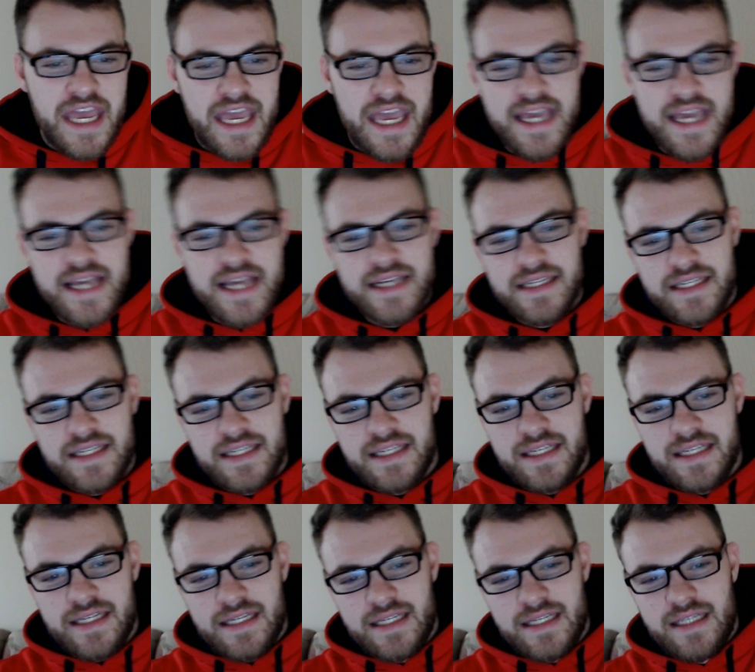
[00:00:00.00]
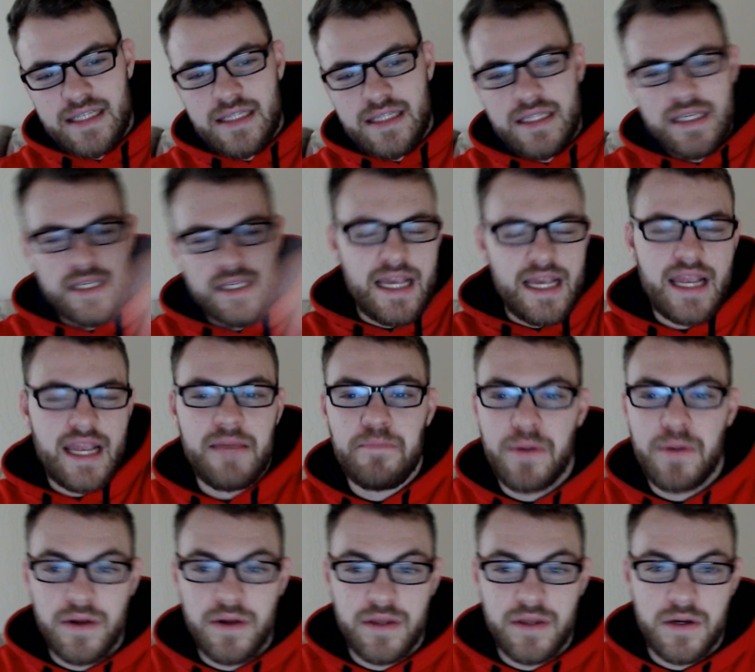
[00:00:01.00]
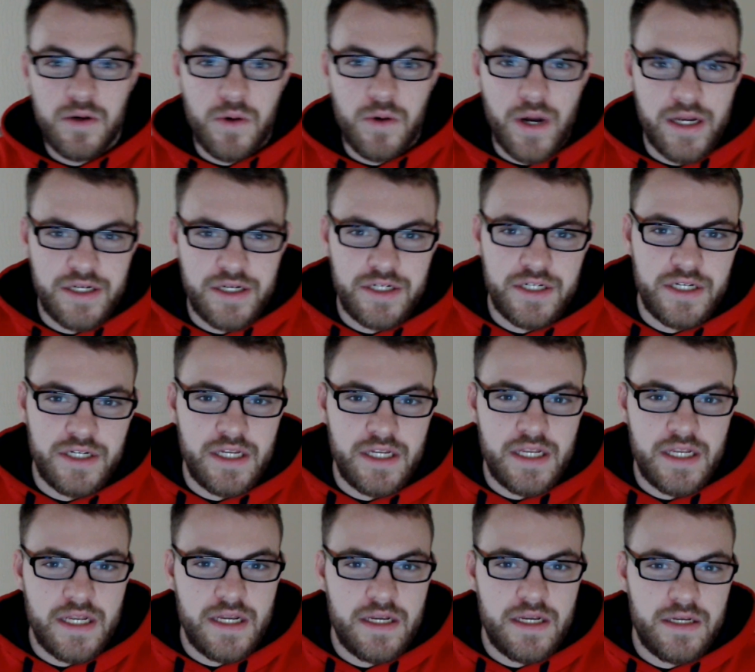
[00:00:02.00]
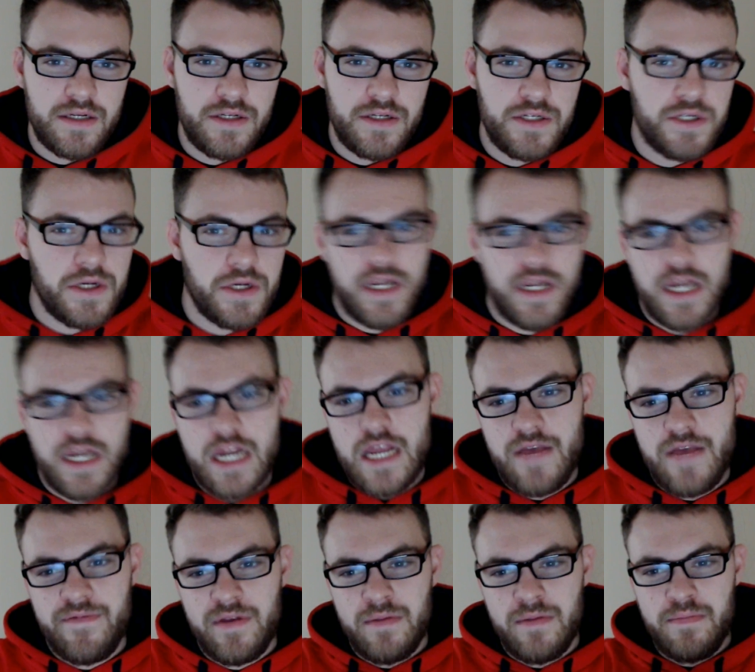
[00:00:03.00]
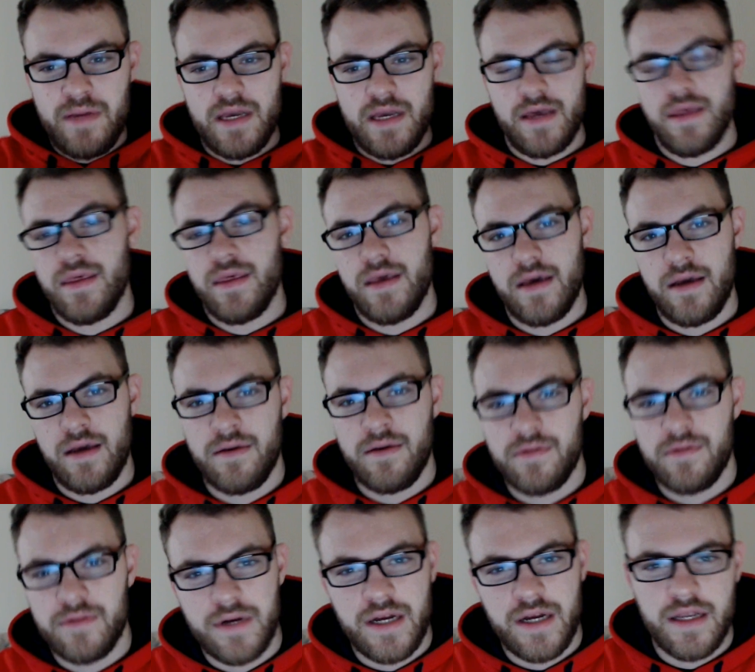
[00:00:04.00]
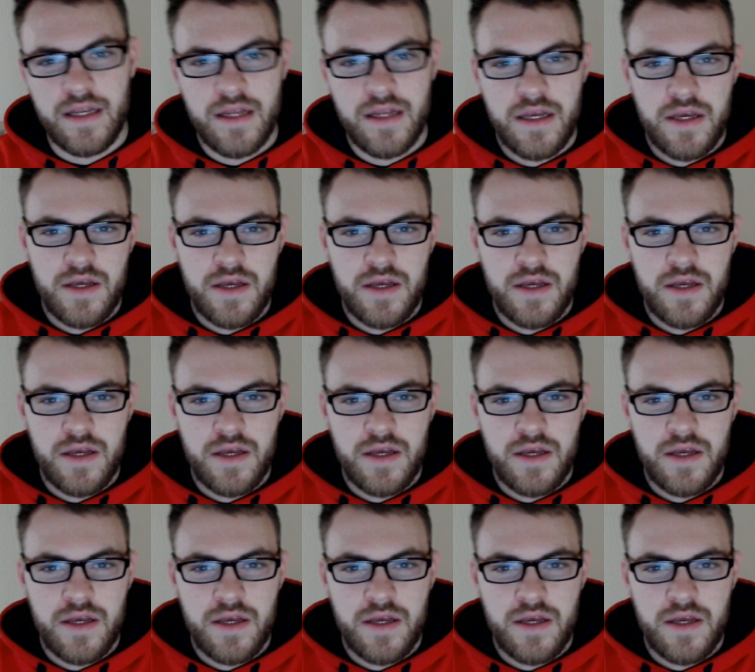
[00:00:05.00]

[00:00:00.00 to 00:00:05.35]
is the second part of the question shouldn't even be a thing, right?